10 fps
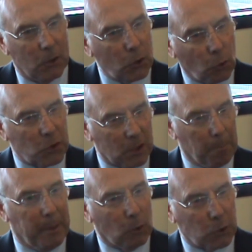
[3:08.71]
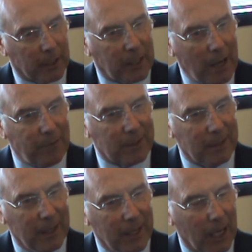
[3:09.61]
I used to go and see the Beatles at the
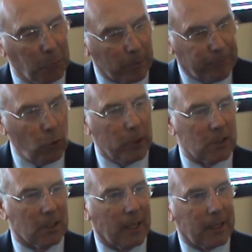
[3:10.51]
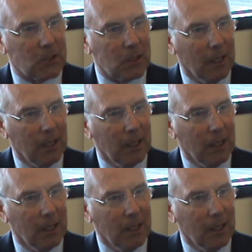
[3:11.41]
Cavern, and there were 4 days in digs.